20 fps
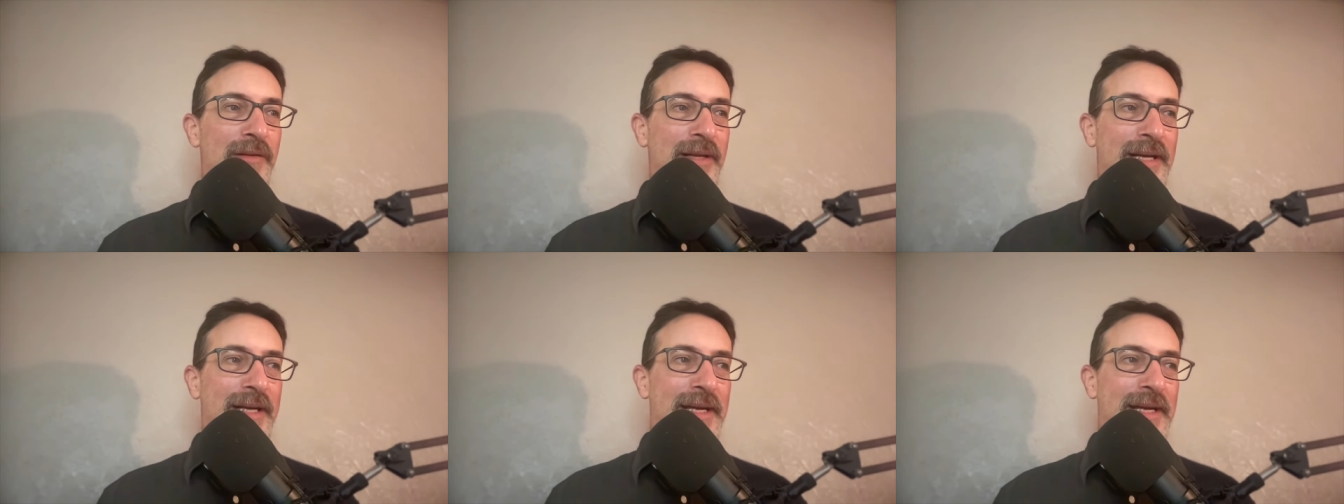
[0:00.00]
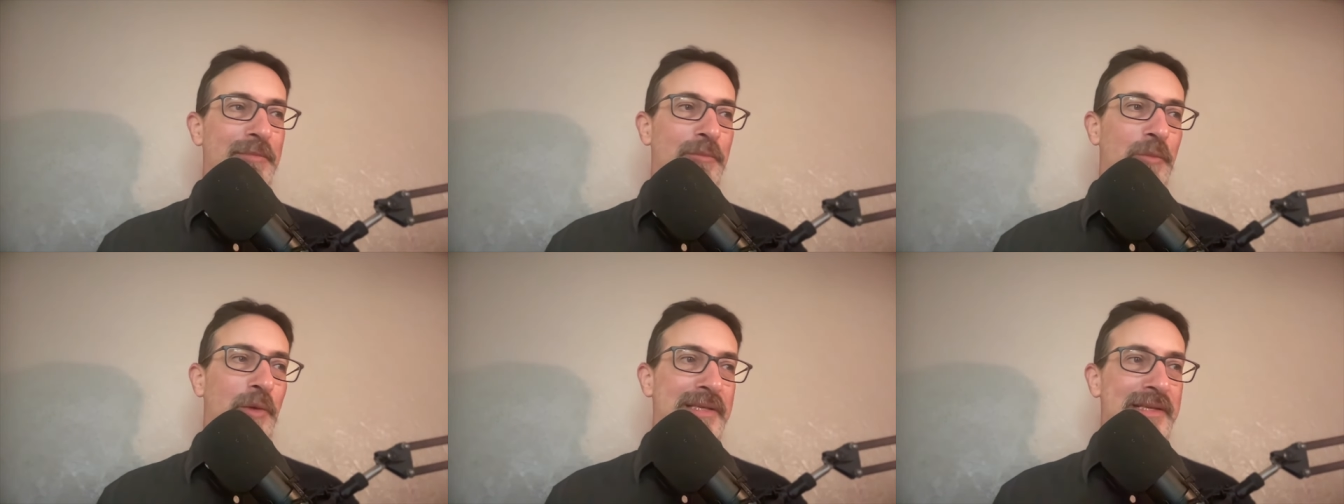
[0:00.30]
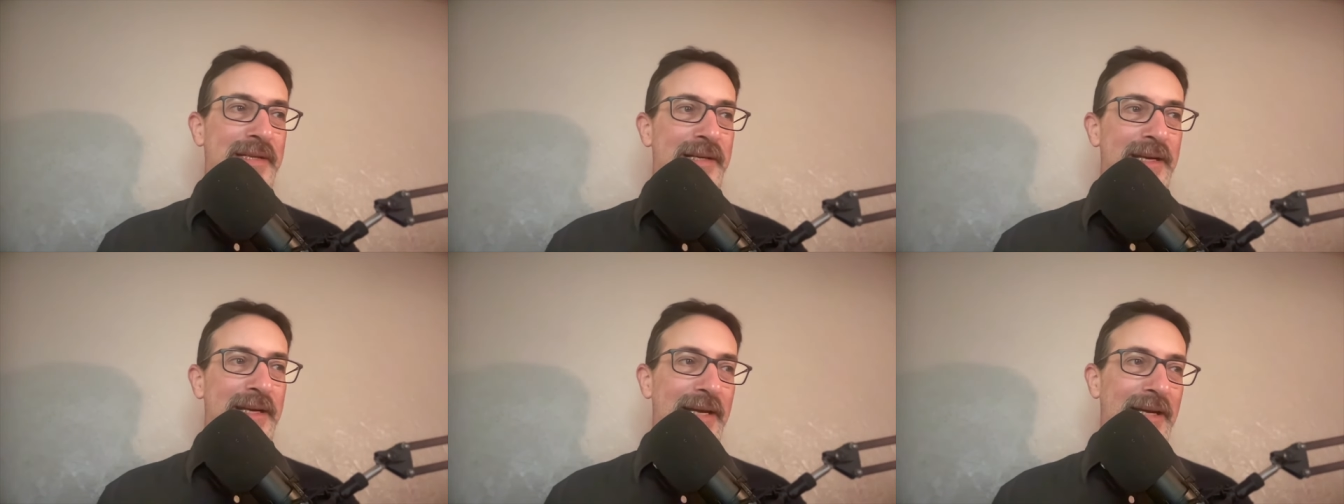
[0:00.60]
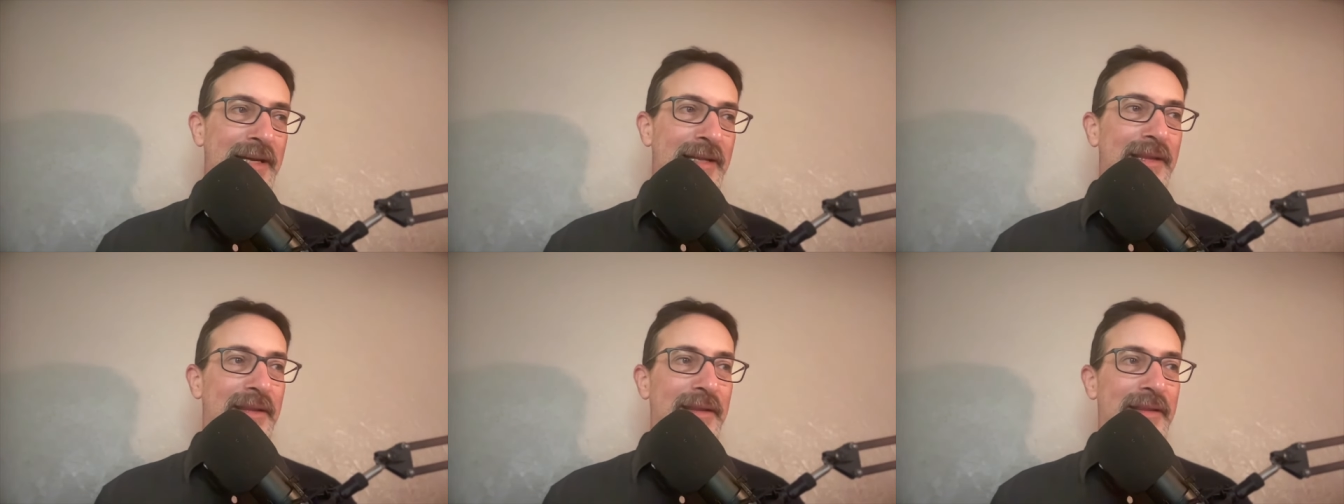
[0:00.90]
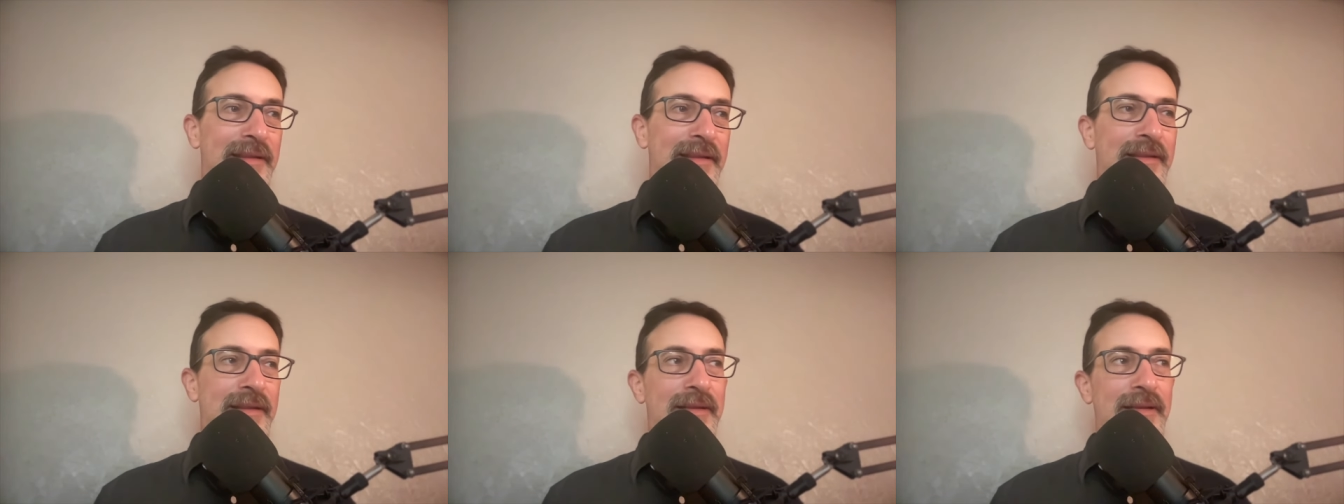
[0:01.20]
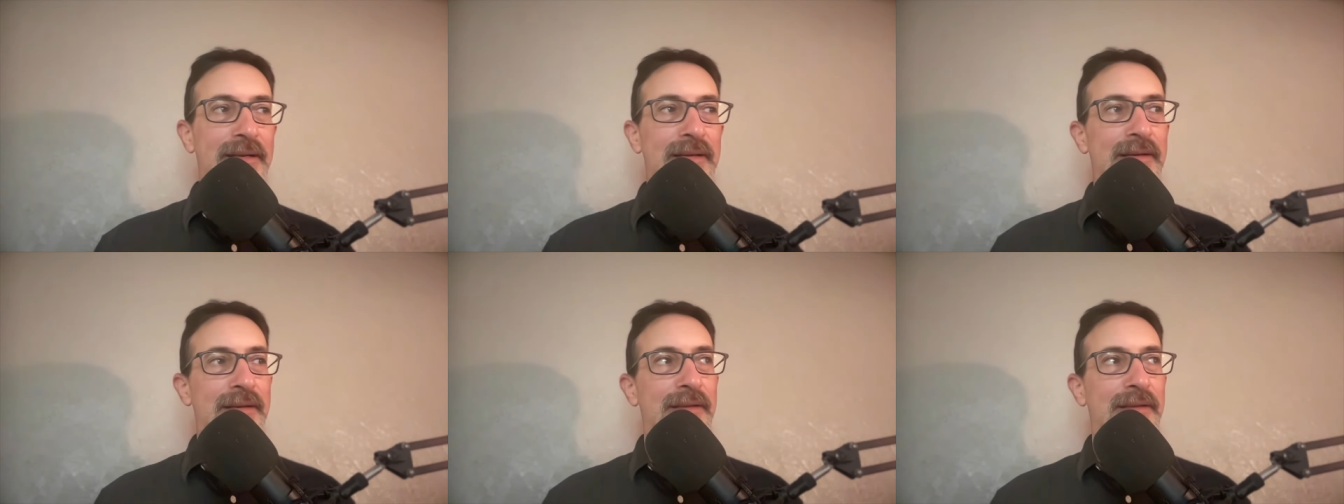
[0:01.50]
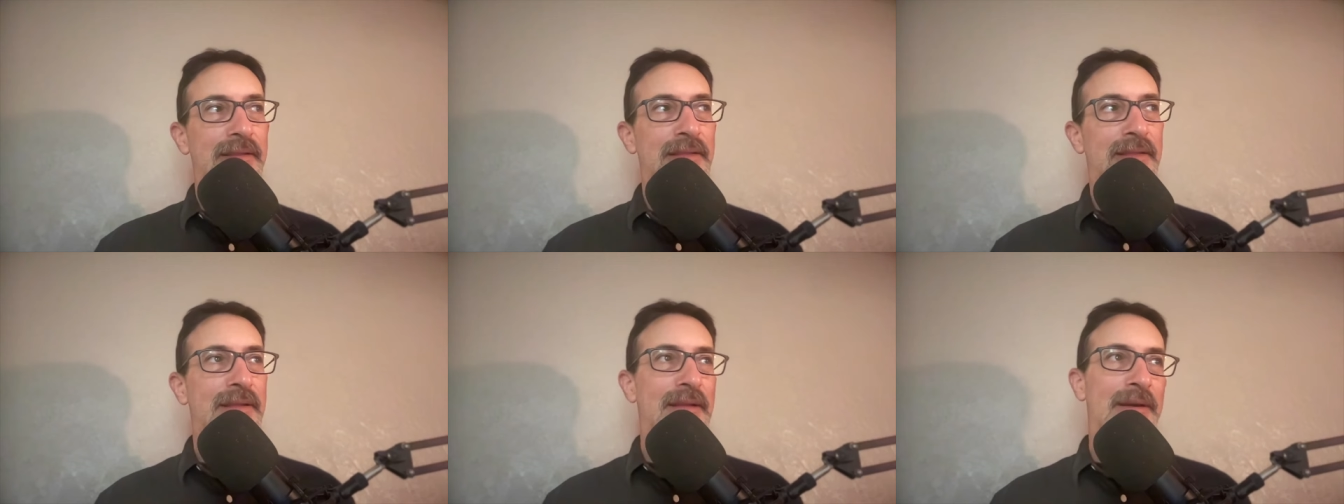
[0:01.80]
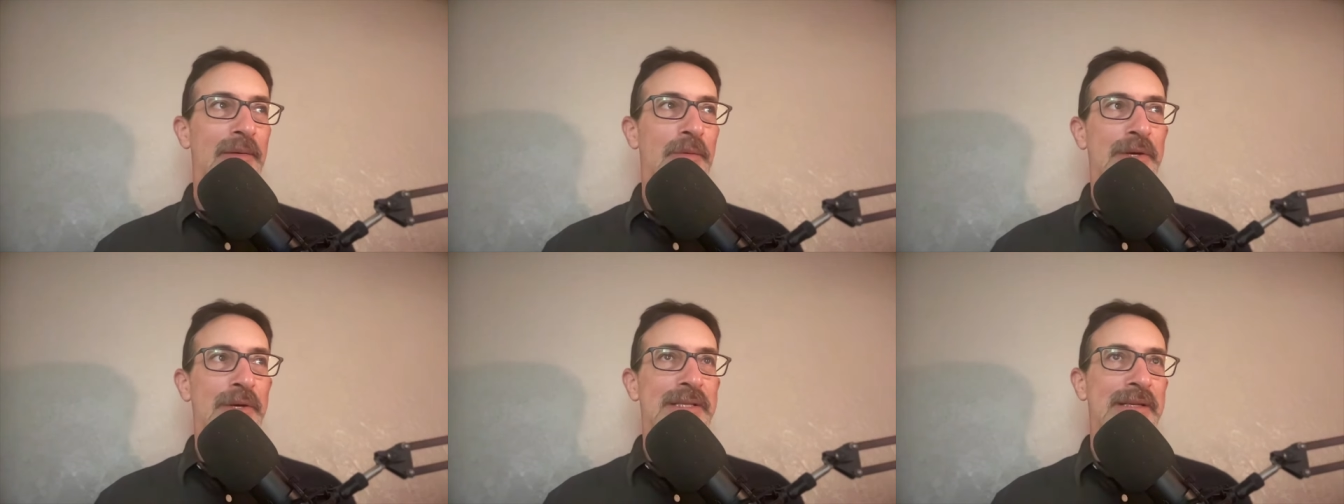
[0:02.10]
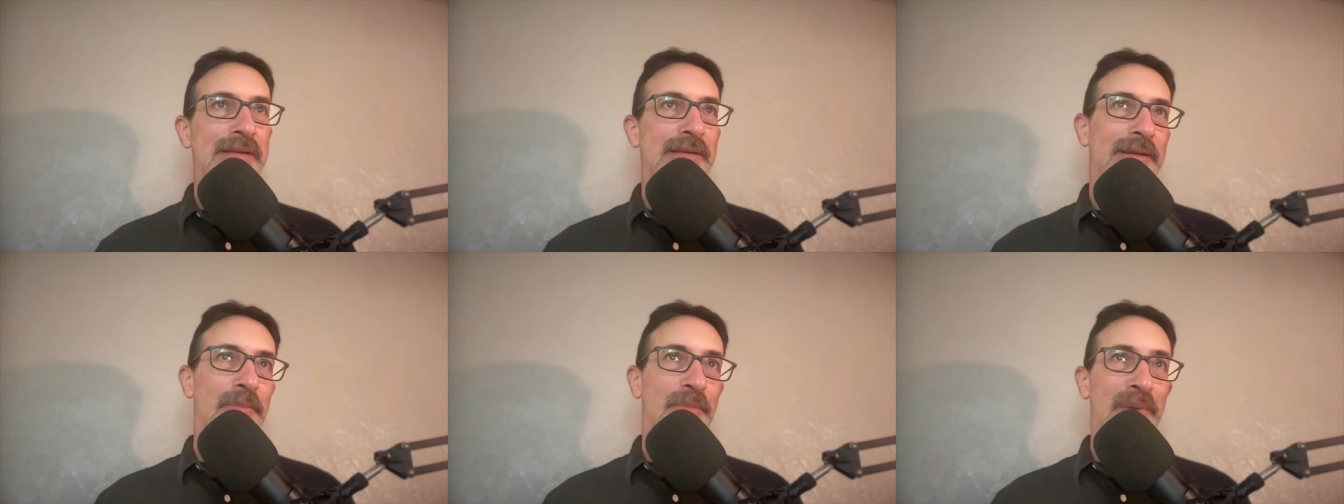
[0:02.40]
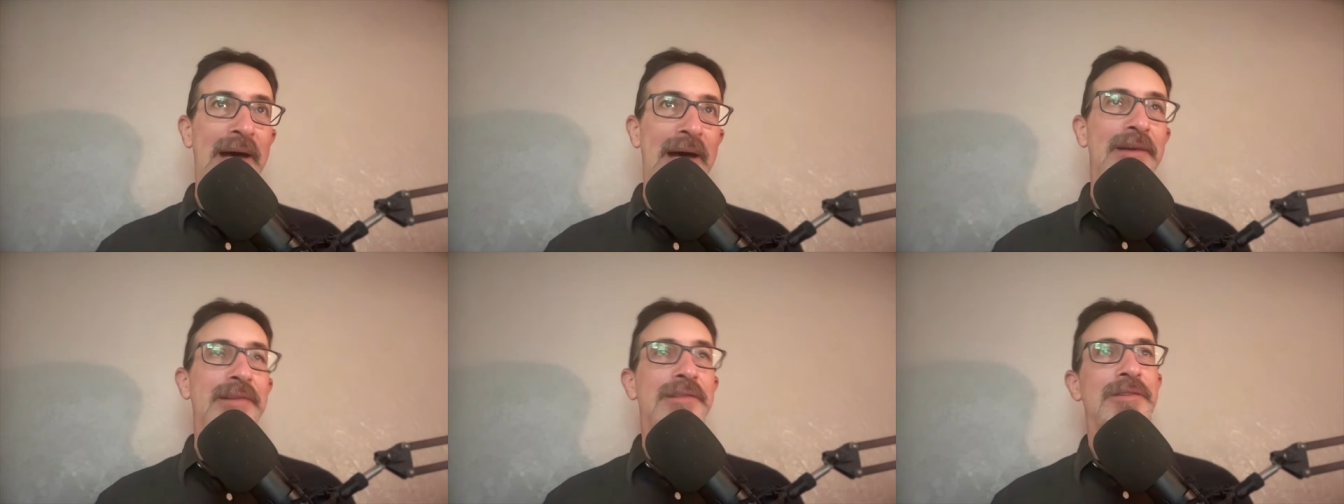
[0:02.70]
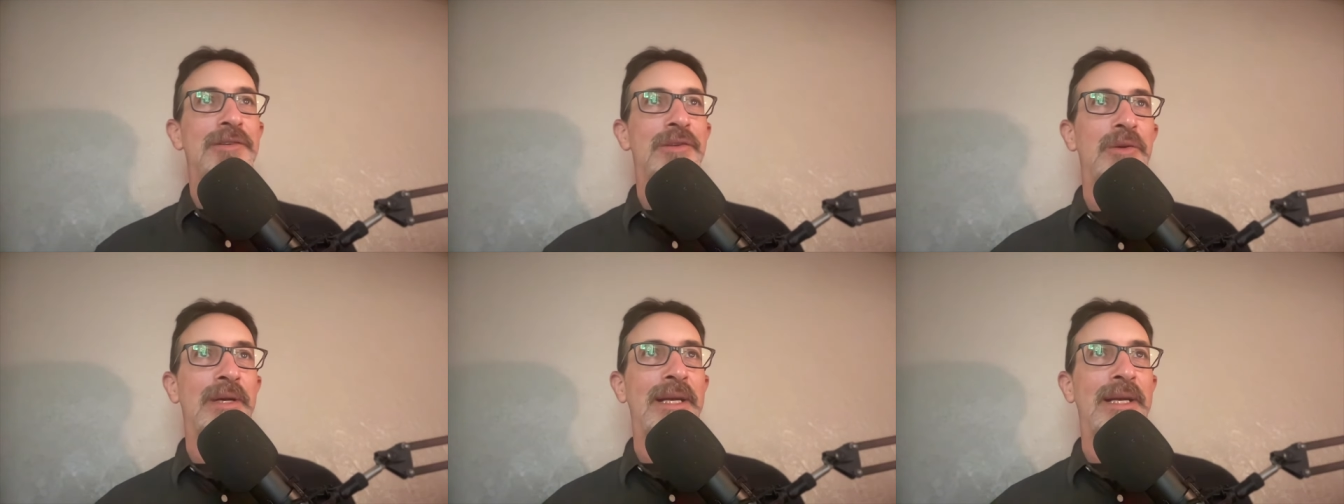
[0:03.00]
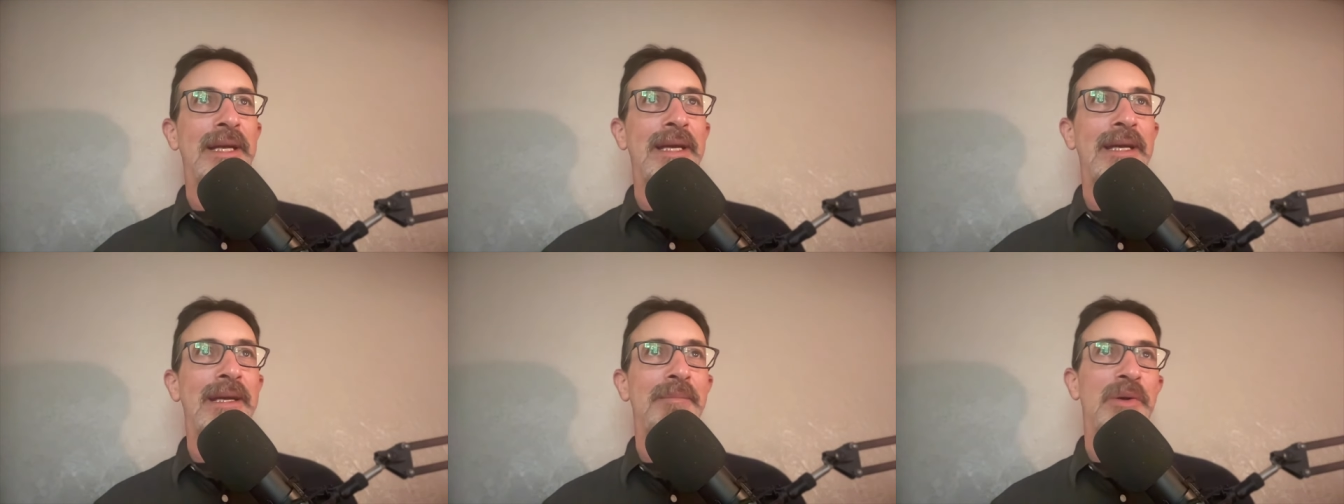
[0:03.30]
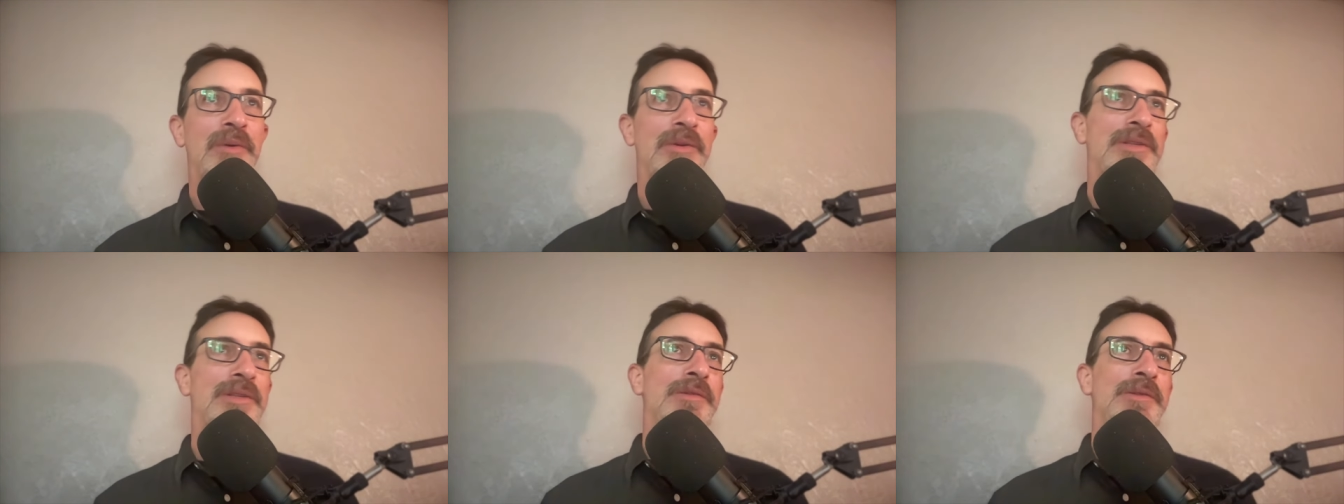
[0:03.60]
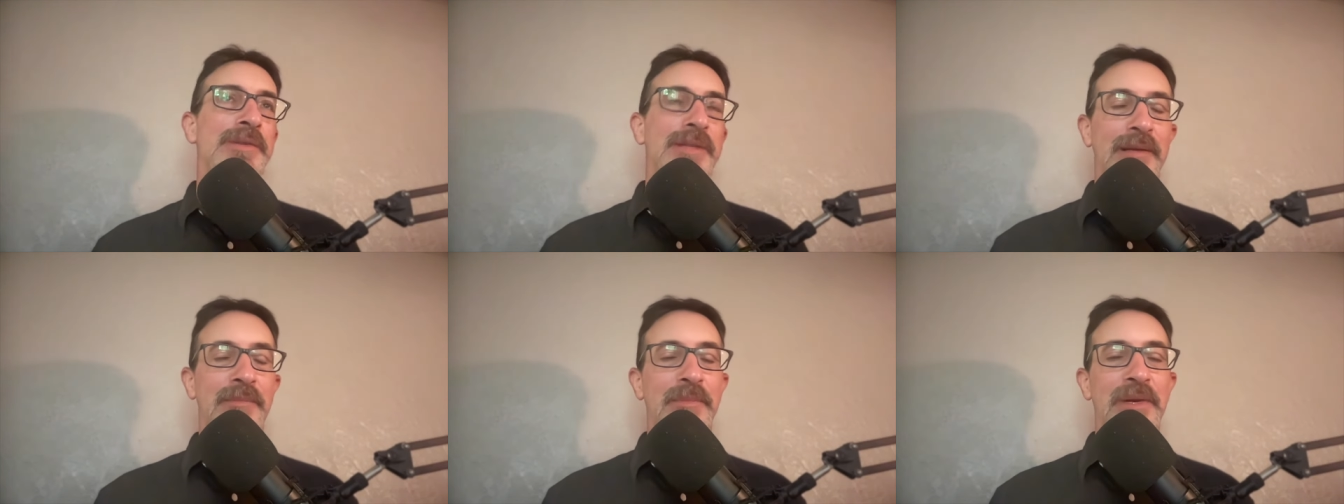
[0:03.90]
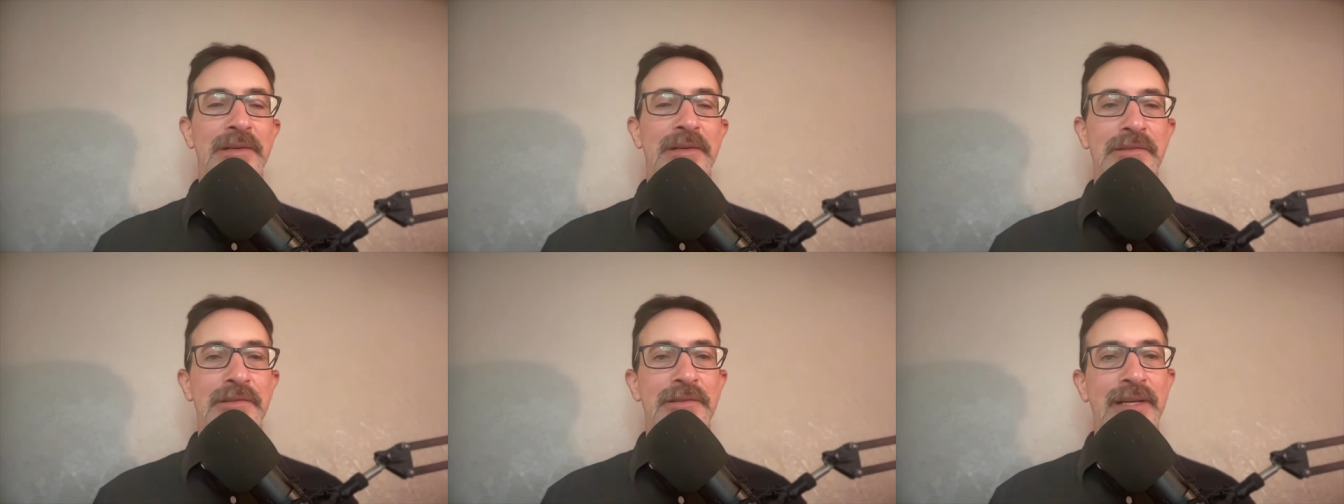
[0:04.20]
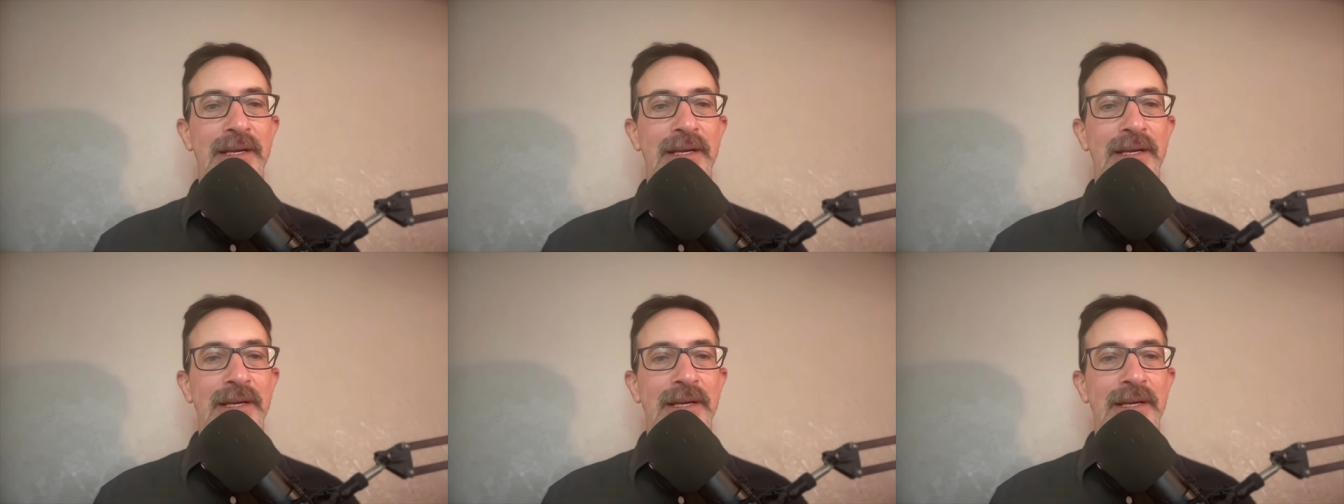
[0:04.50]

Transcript: Like it wasn't in it wasn't the browser doing it, but it was using the browser